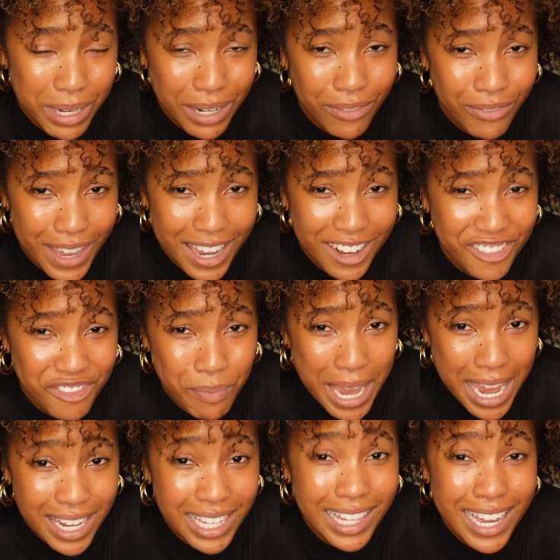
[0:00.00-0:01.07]
fan of
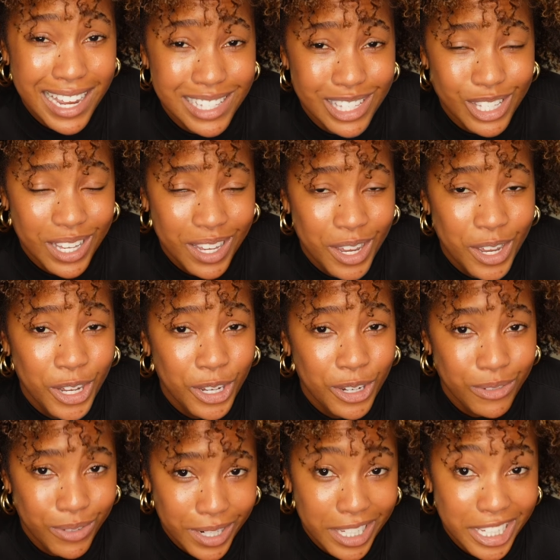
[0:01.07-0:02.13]
panty lines
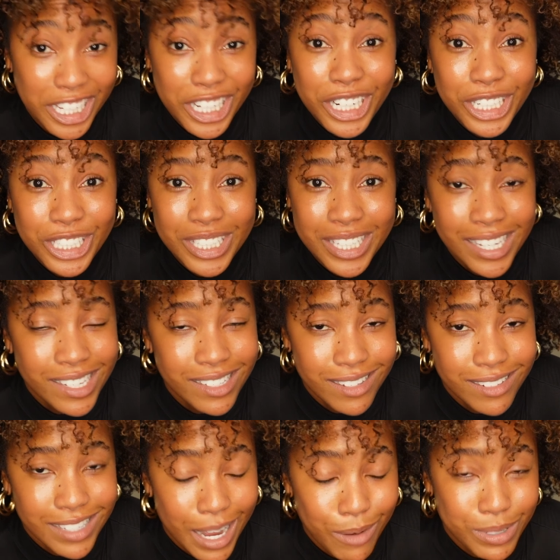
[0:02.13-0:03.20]
for years.
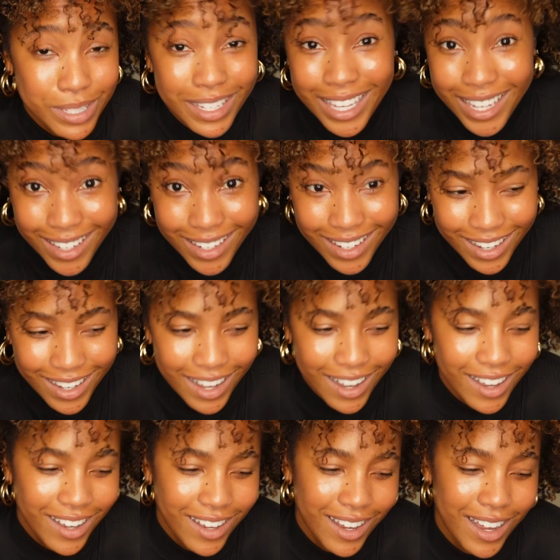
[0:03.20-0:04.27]
Since I was a kid,
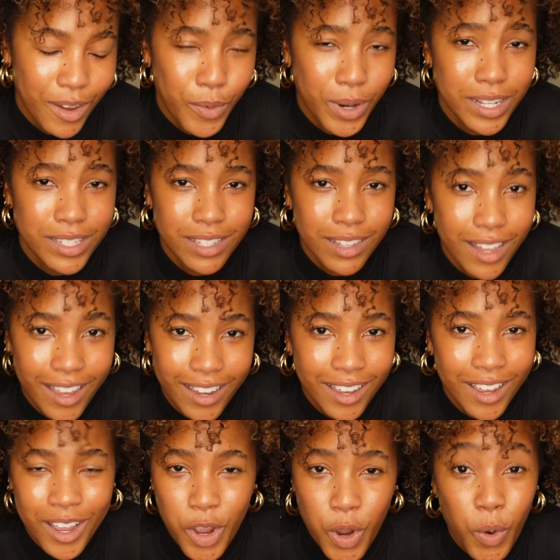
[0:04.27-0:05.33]
wanted to like
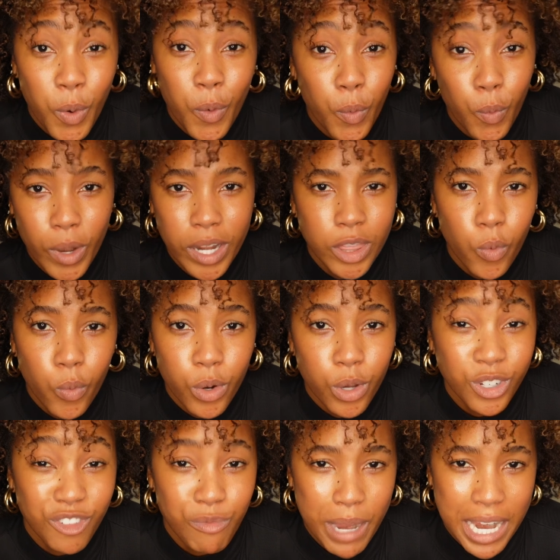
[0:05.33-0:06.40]
rid the
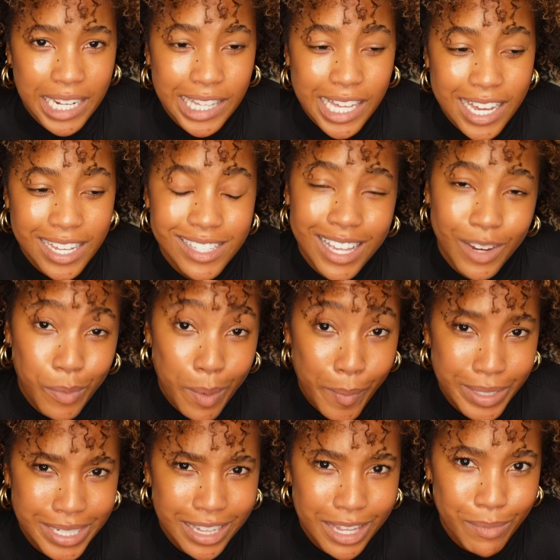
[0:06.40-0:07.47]
world of panty lines. I remember
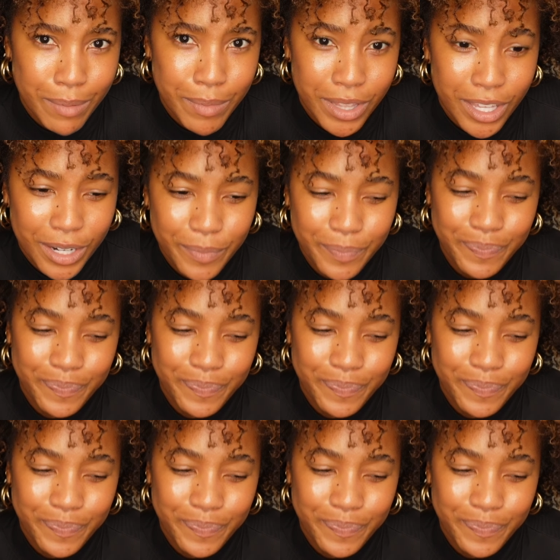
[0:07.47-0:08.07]
telling my mother